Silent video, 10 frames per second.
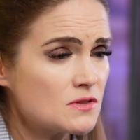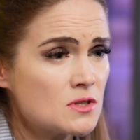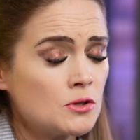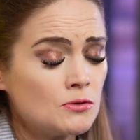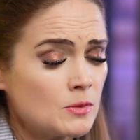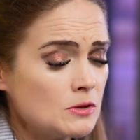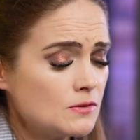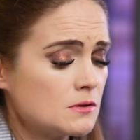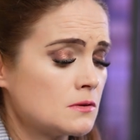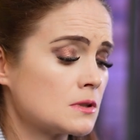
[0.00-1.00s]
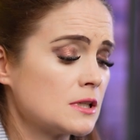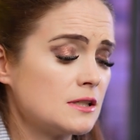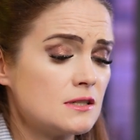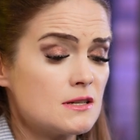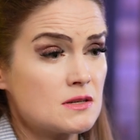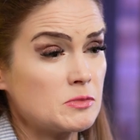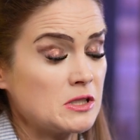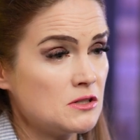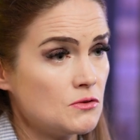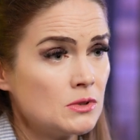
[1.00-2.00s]
So you remove the authority to
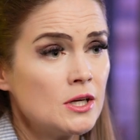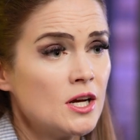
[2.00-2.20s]
discipline. You